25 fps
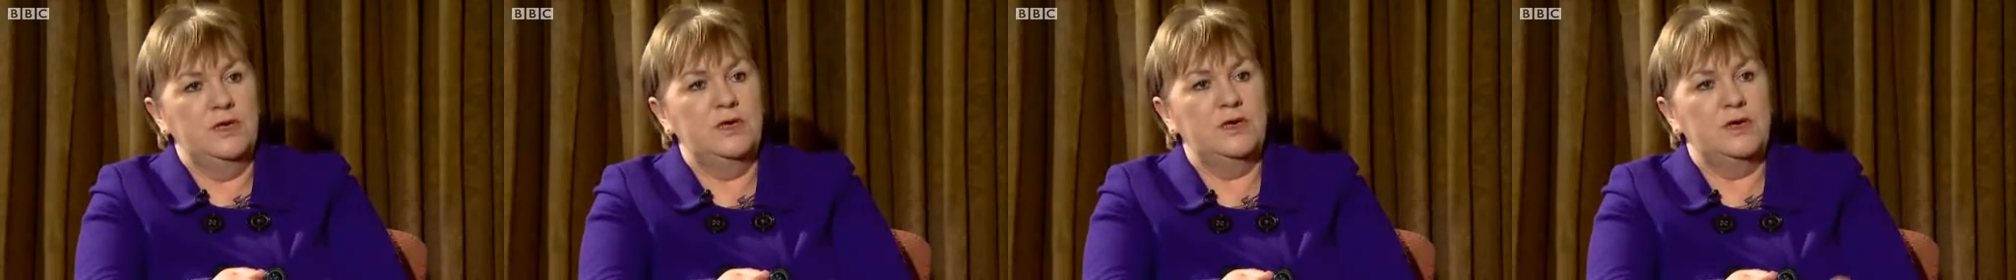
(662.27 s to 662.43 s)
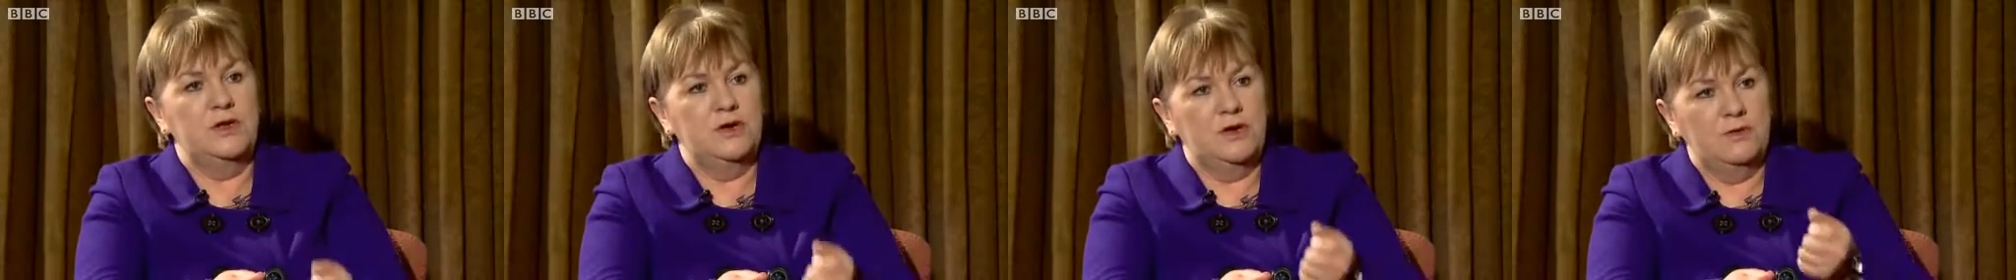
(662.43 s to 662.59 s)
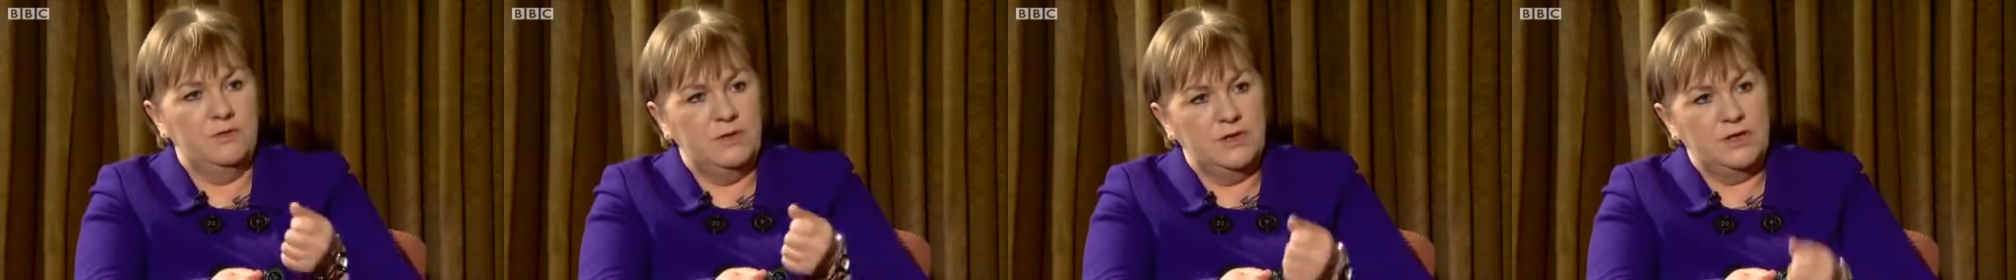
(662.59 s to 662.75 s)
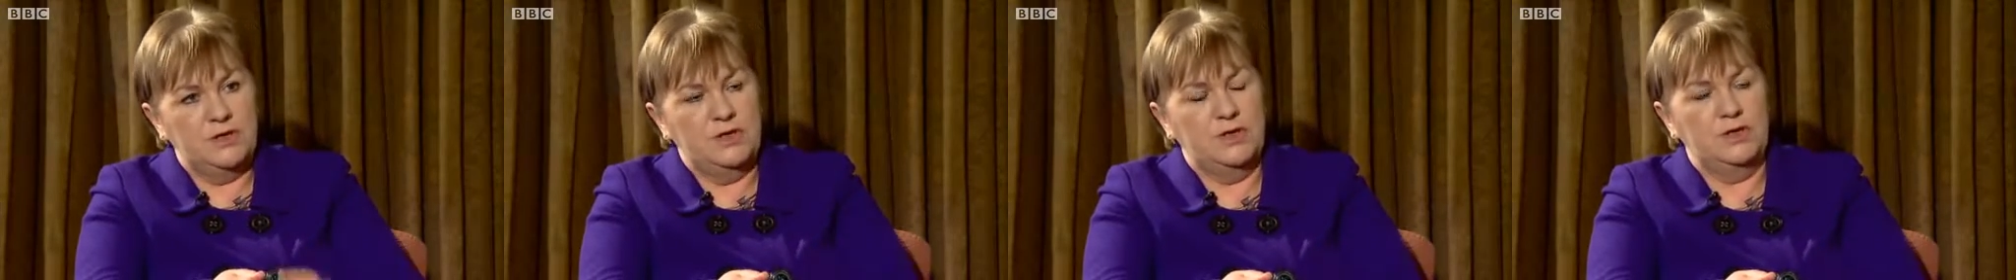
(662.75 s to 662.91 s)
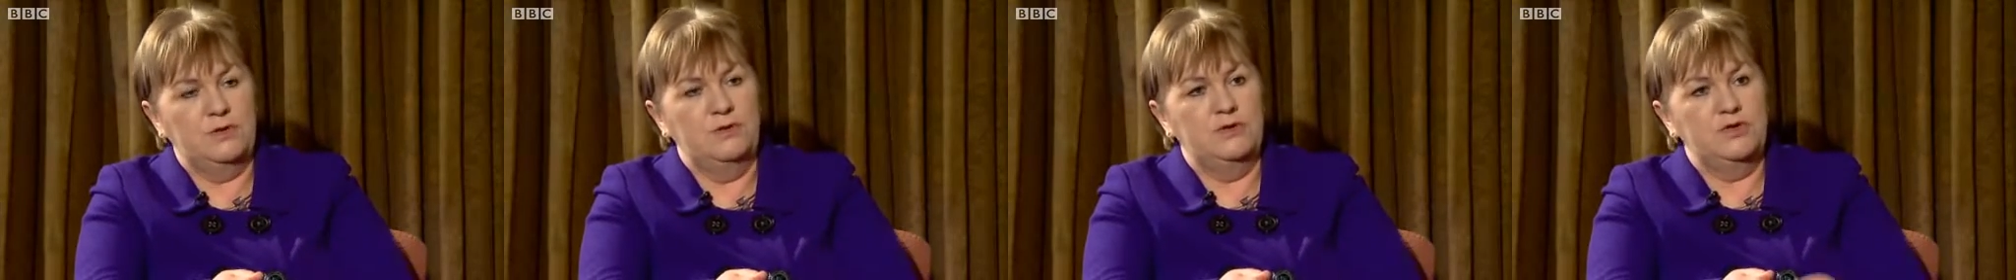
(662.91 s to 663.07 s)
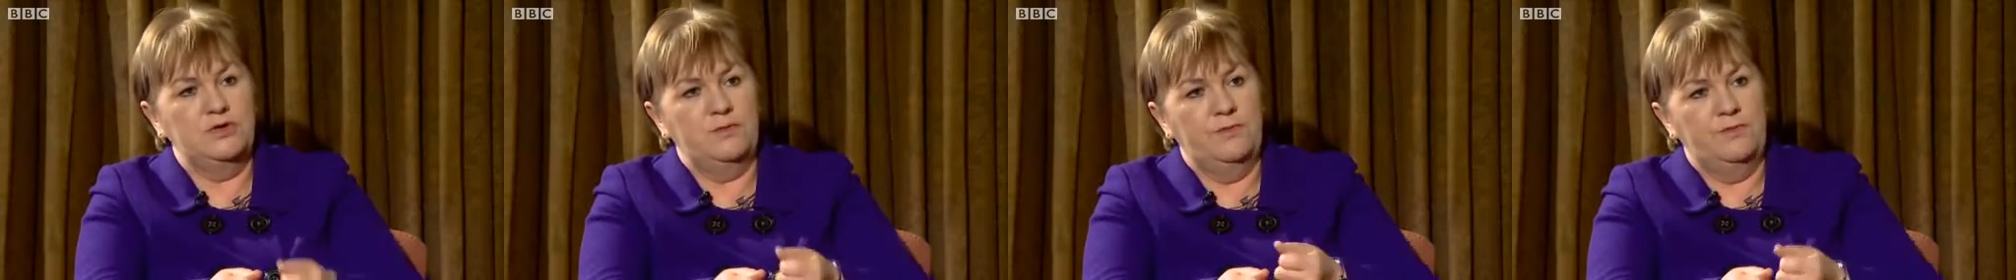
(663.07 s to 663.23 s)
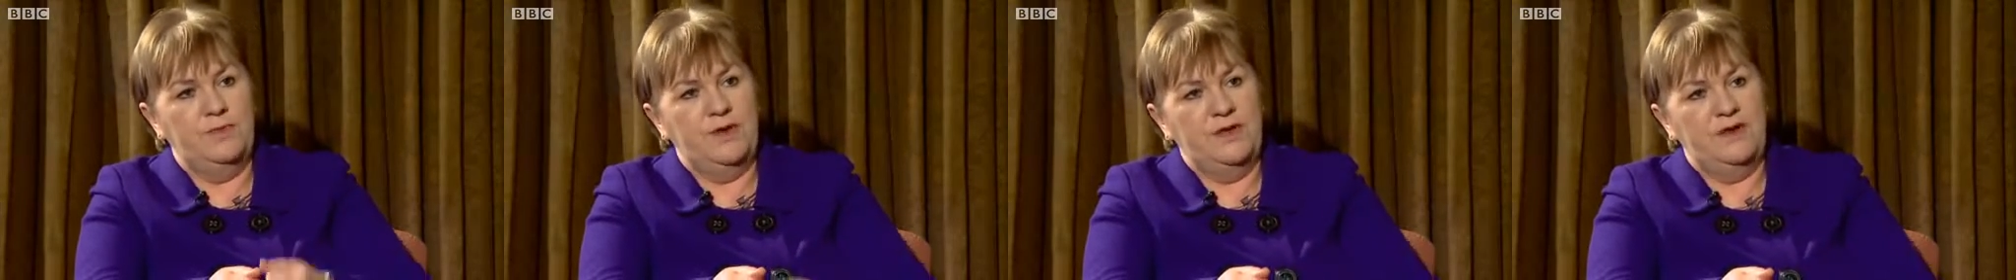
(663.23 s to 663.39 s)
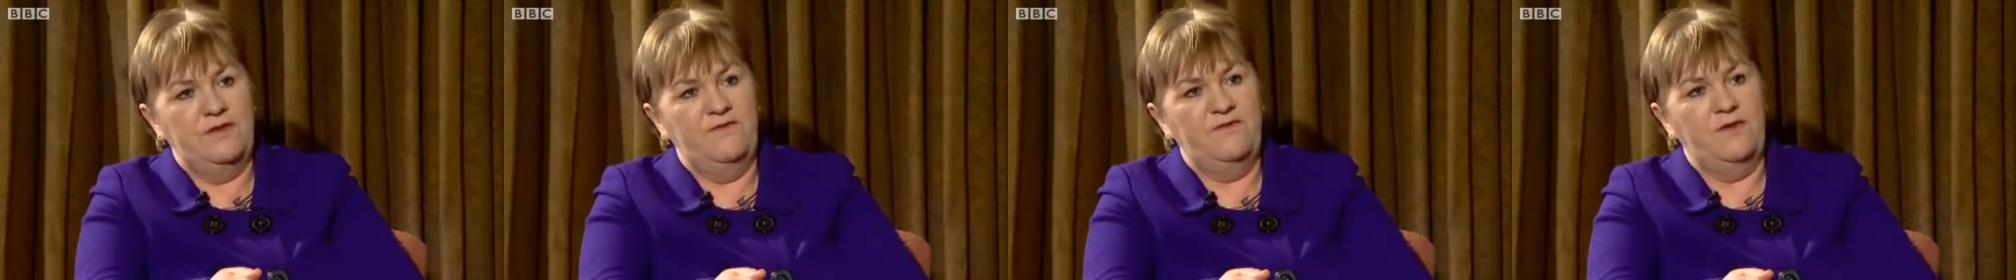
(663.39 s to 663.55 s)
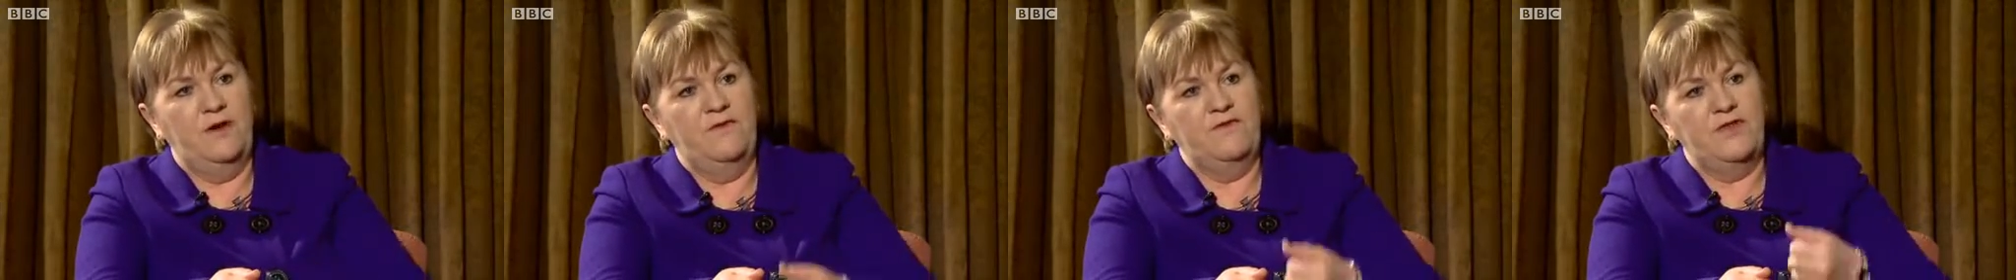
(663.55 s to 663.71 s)
economic and social
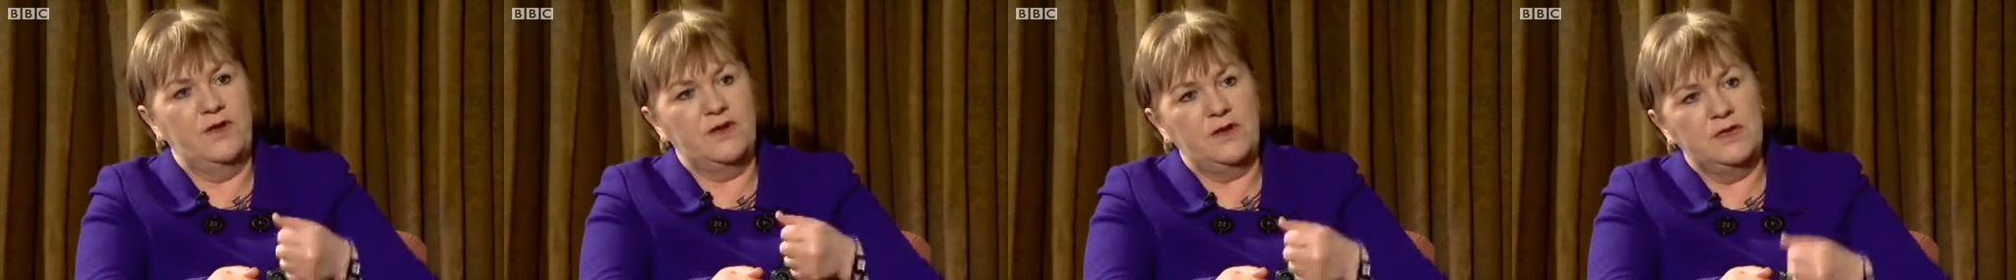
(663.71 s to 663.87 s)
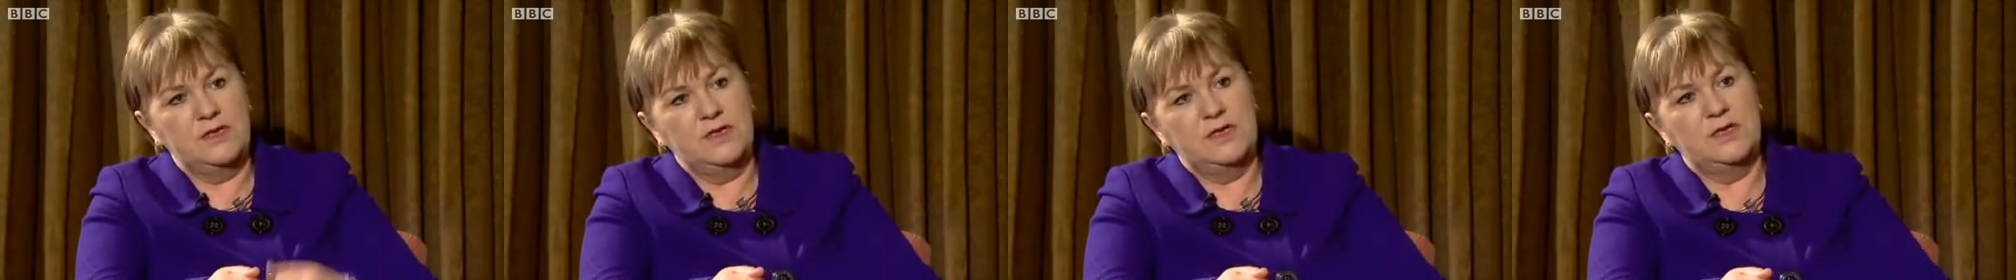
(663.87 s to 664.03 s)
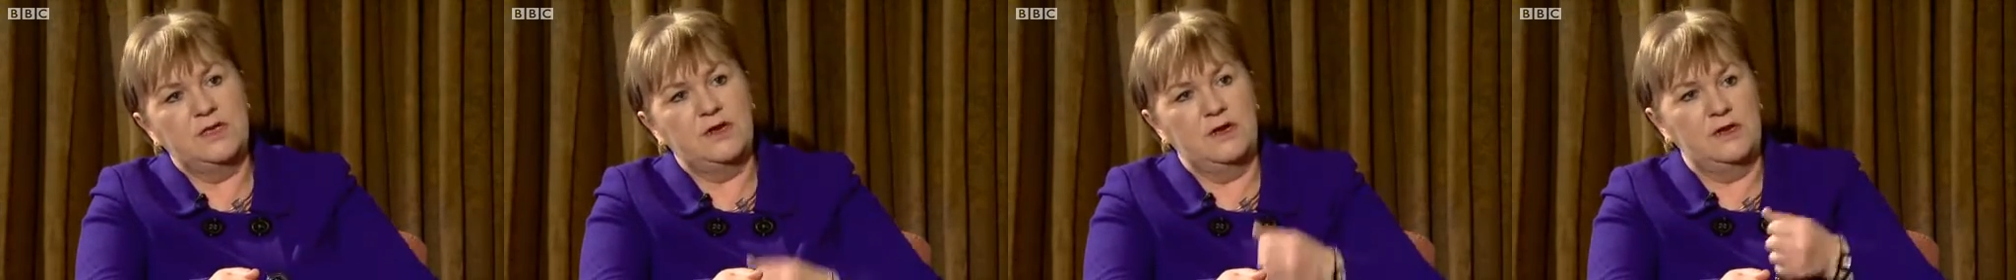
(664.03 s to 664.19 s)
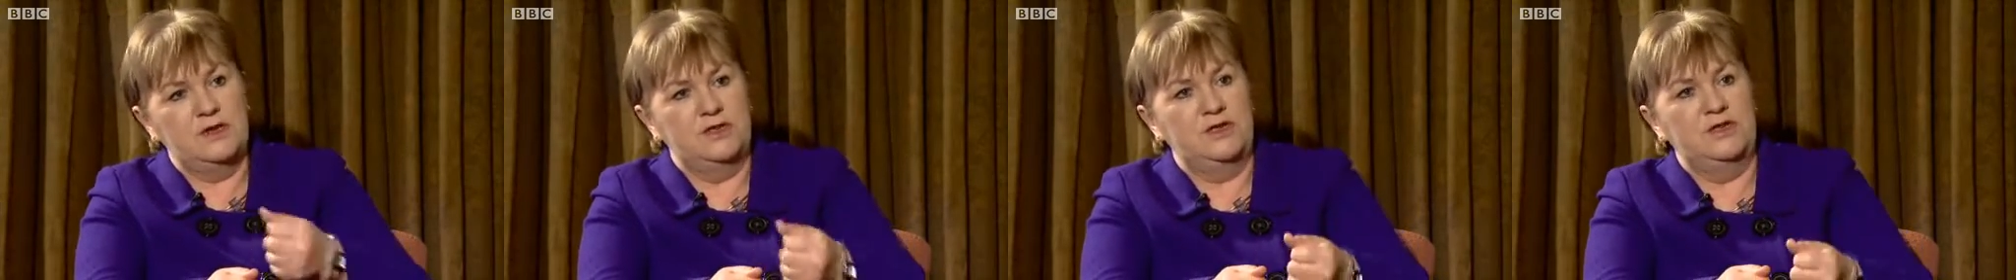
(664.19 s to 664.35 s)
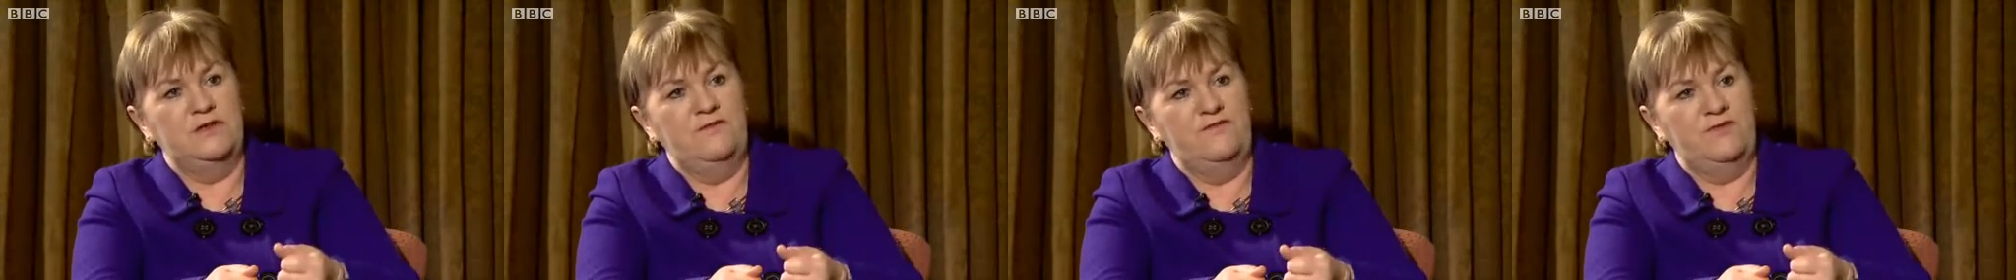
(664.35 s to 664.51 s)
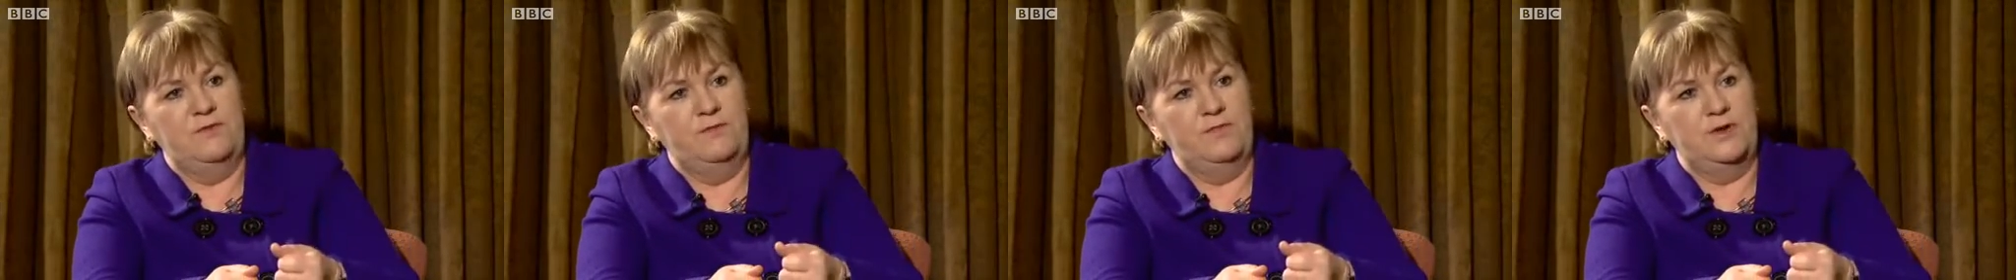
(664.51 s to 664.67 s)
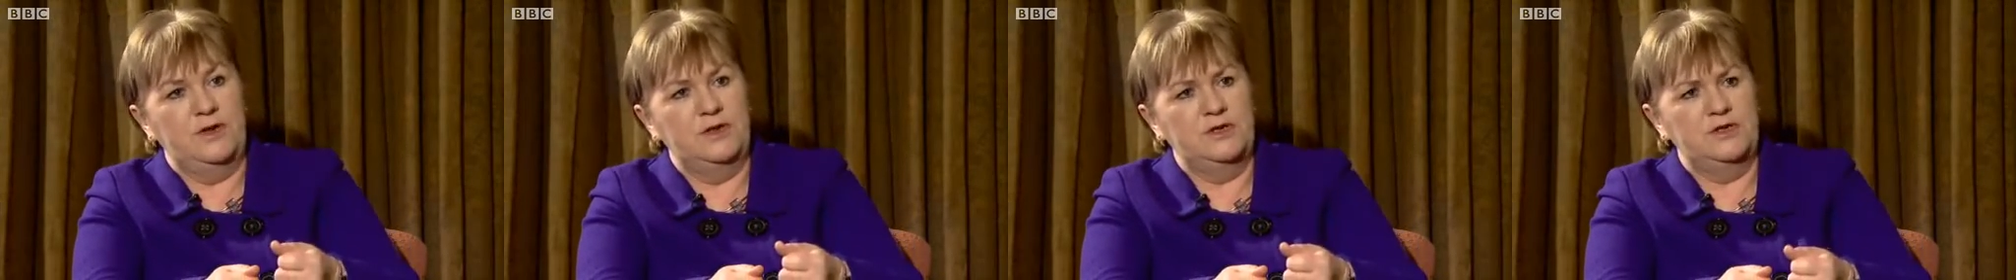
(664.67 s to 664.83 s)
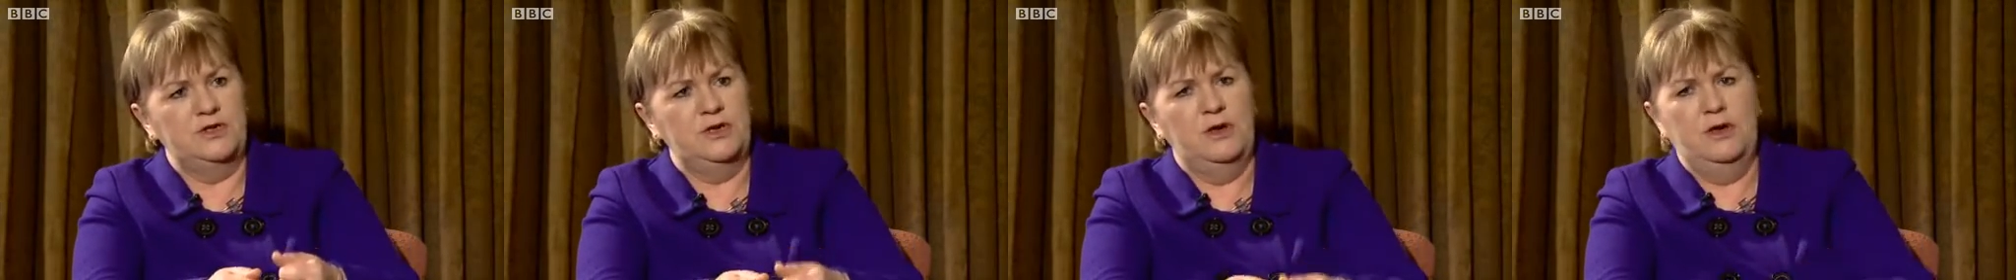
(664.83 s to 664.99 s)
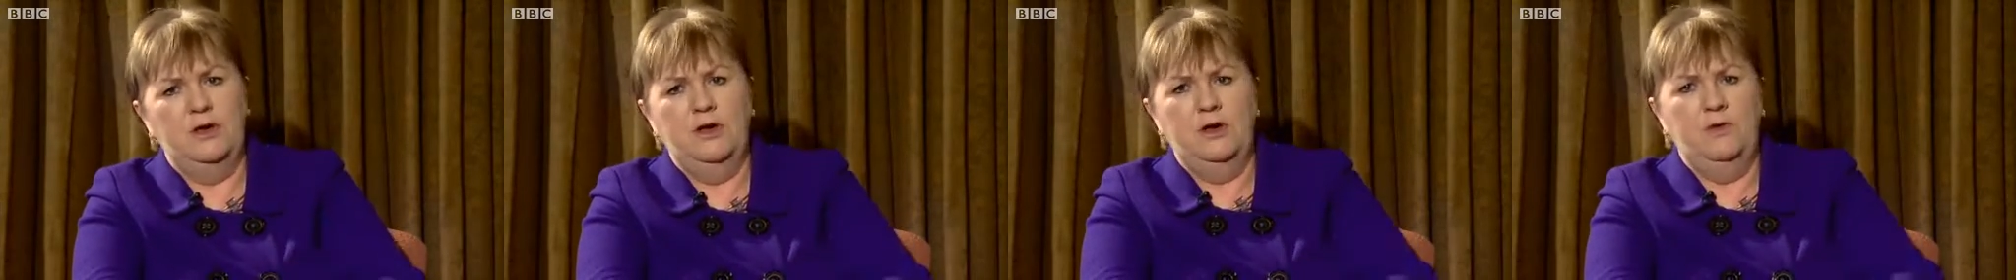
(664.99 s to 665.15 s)
benefit of the construction of the
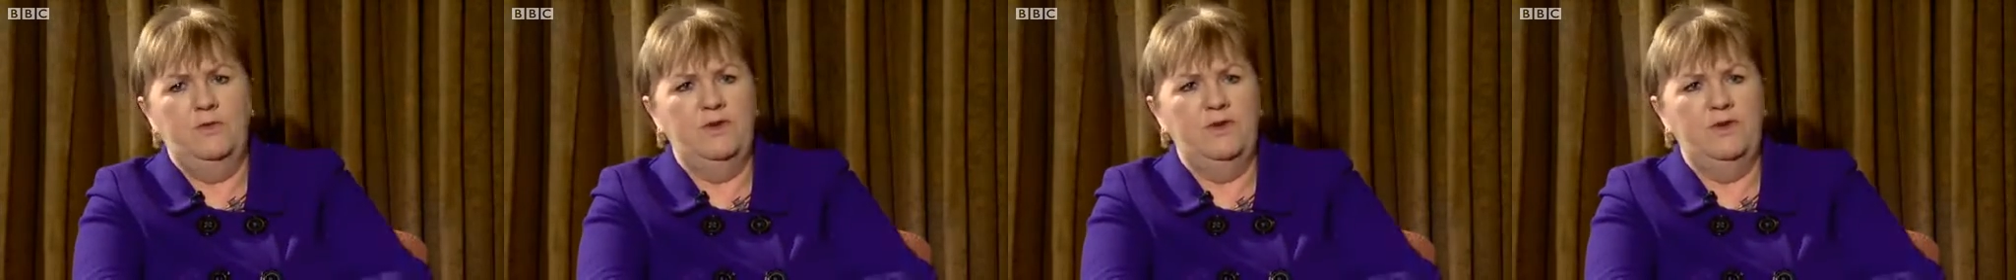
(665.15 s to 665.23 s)
bridge.